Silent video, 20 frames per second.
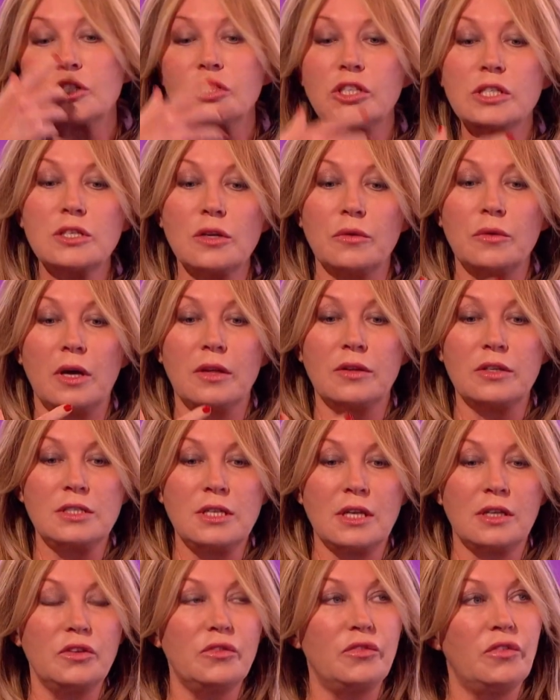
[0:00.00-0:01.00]
she's a rather
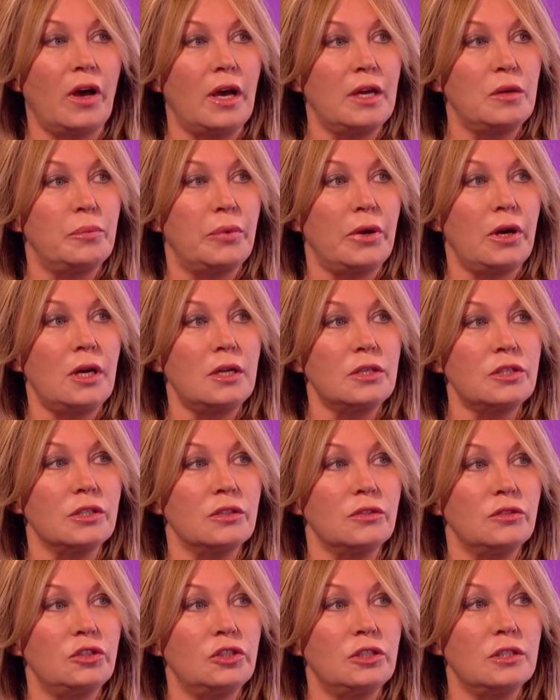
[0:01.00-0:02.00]
dignified bird,
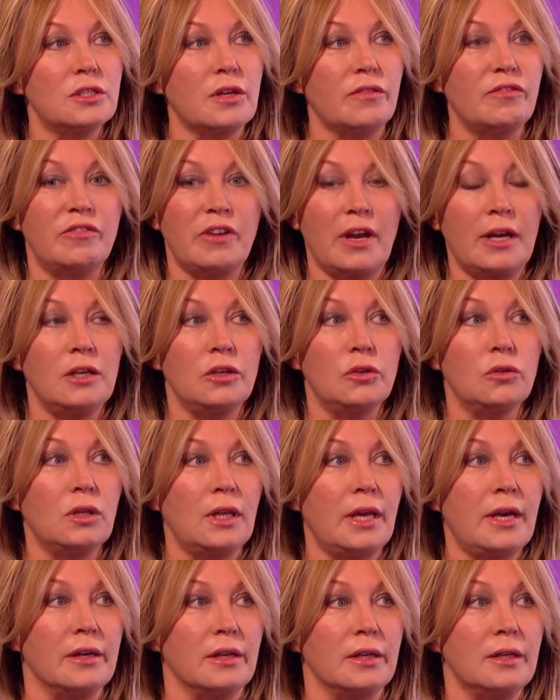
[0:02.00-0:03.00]
and she's a very good
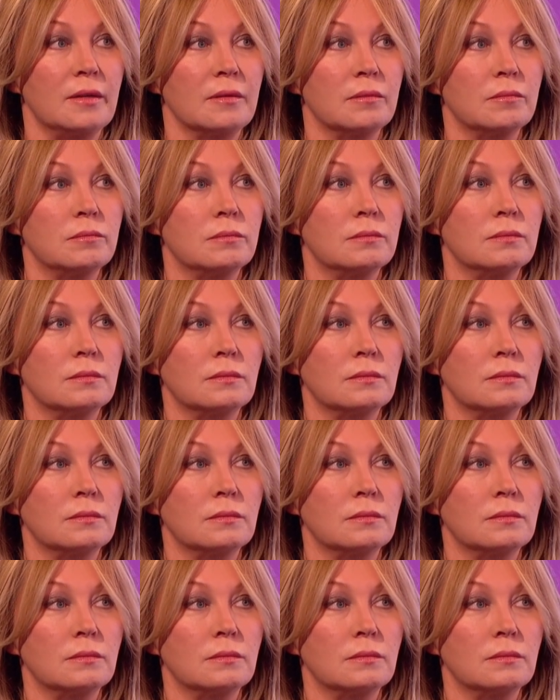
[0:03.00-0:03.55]
layer. Again, are we?